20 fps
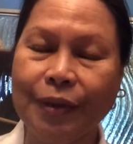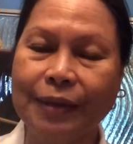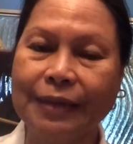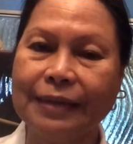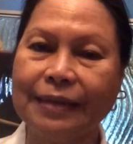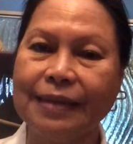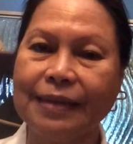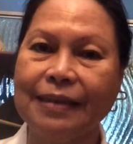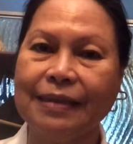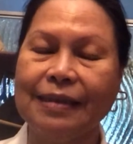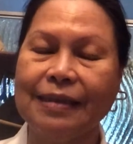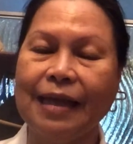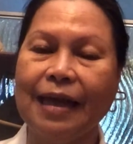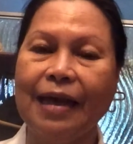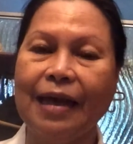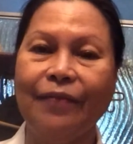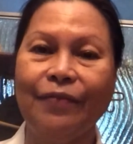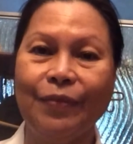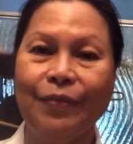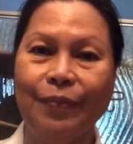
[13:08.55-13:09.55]
since I
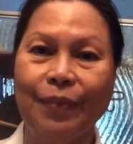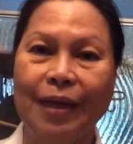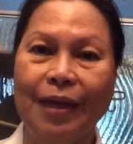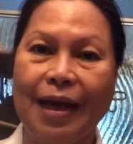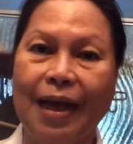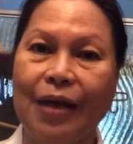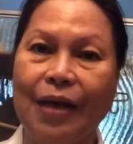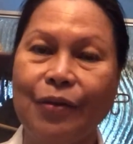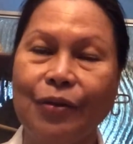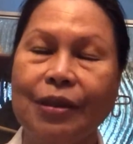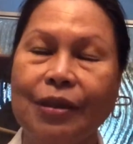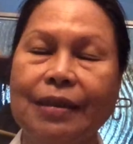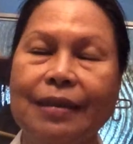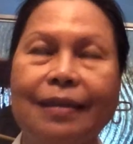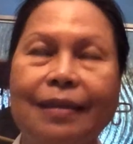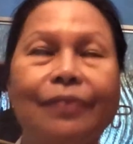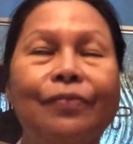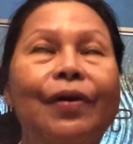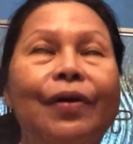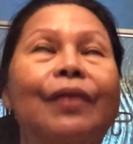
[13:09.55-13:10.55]
haven't been out.
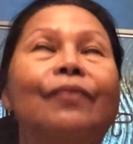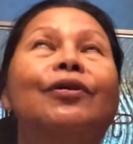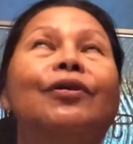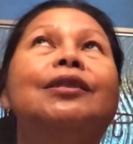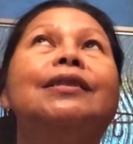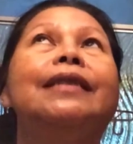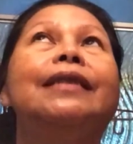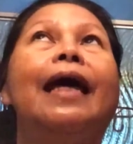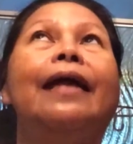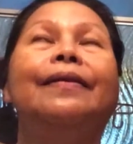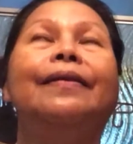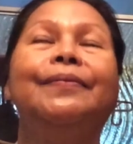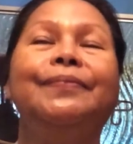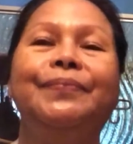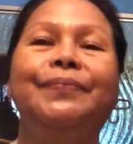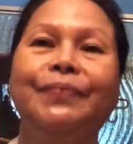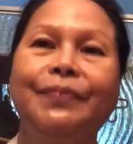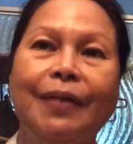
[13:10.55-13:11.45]
When was that?